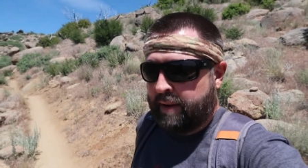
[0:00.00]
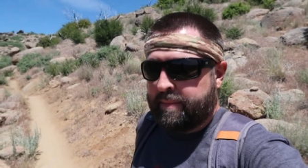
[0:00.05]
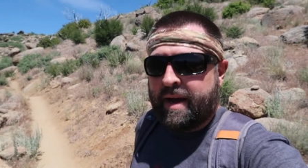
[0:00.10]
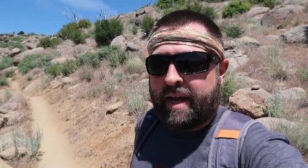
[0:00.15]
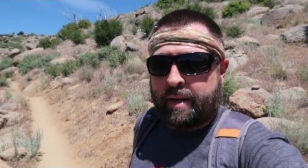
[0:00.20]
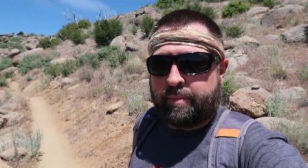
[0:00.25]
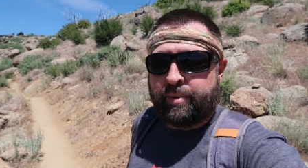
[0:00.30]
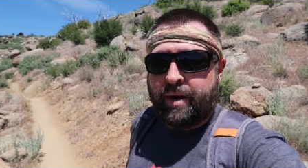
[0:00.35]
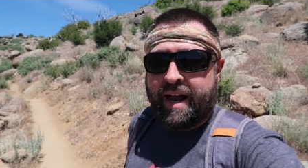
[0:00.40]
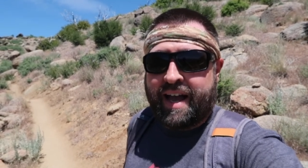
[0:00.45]
I'm
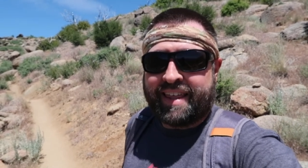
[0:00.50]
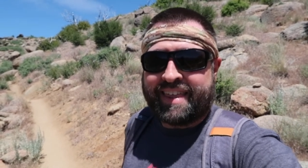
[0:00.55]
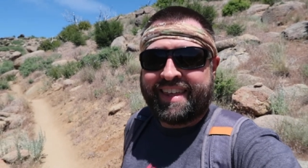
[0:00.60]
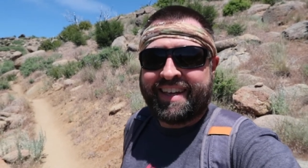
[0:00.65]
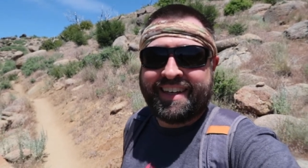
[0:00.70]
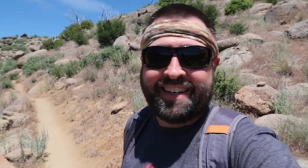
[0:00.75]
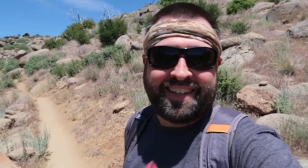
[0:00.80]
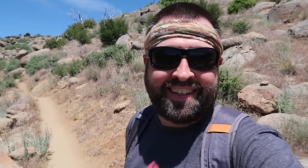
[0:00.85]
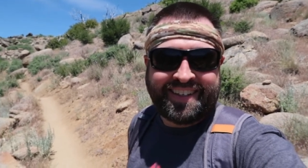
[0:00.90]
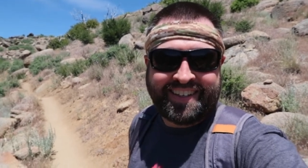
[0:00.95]
out of breath,
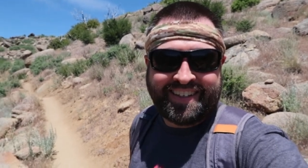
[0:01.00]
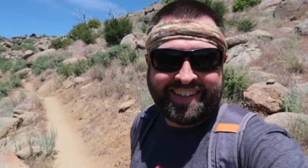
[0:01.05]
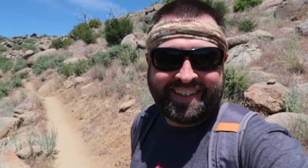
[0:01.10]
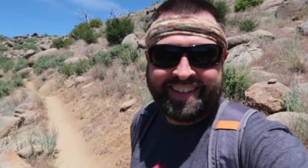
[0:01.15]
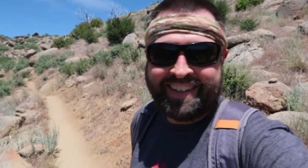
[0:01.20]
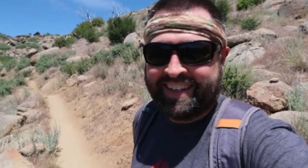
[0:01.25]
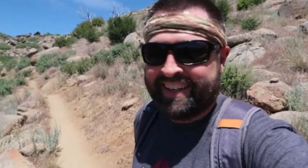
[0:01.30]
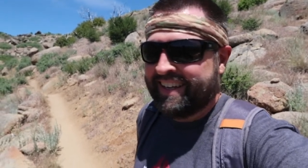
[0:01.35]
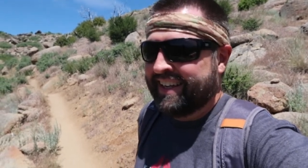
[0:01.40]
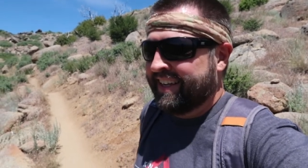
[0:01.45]

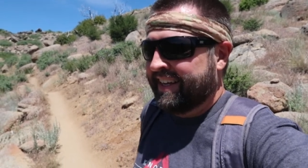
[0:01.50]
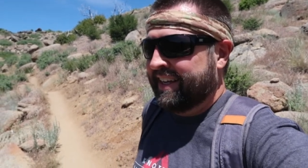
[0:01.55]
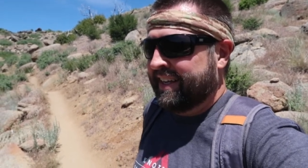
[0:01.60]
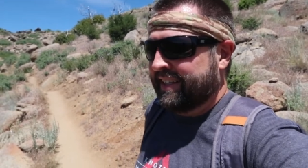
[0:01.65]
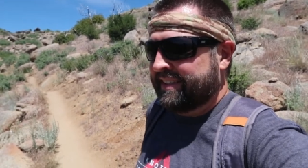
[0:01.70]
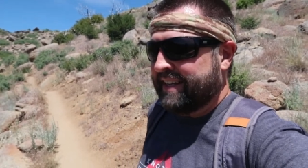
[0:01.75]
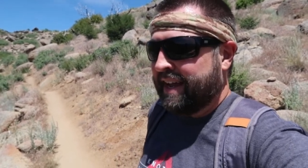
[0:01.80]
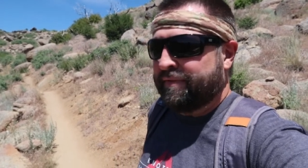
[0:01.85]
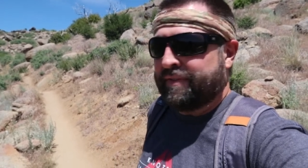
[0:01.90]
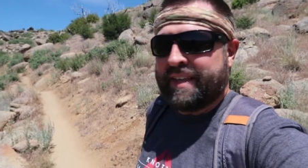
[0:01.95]

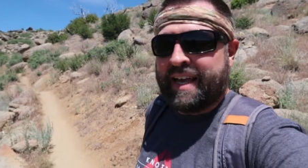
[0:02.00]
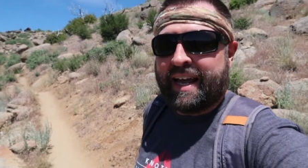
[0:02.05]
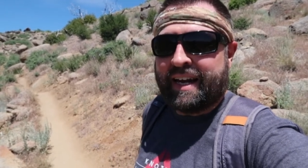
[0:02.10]
definitely